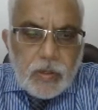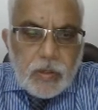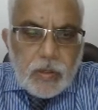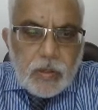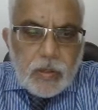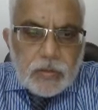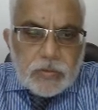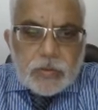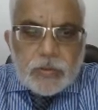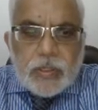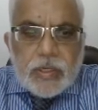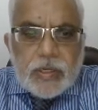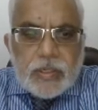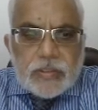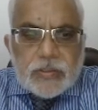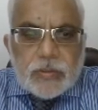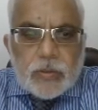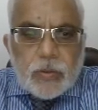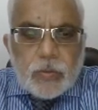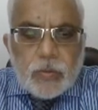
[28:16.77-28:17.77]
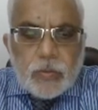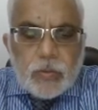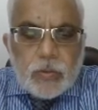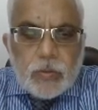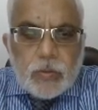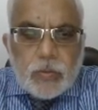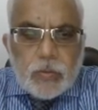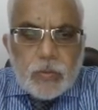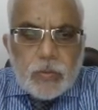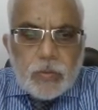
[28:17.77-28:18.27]
So there is
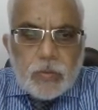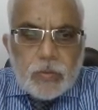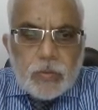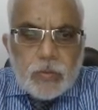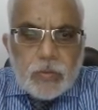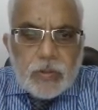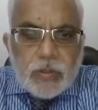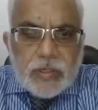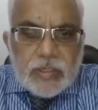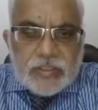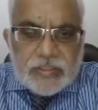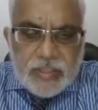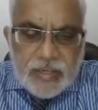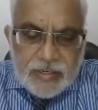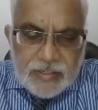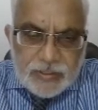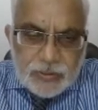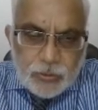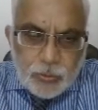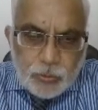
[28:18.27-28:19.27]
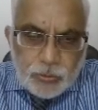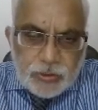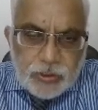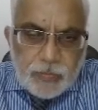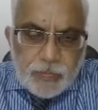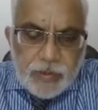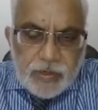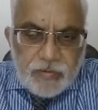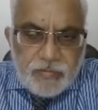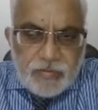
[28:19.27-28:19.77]
there any social
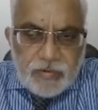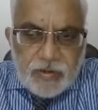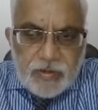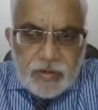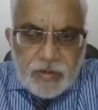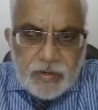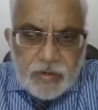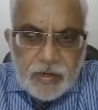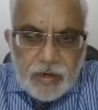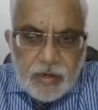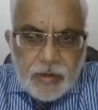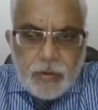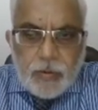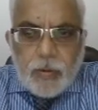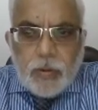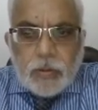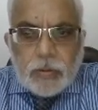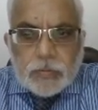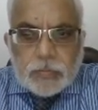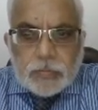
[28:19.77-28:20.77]
benefit? I don't know.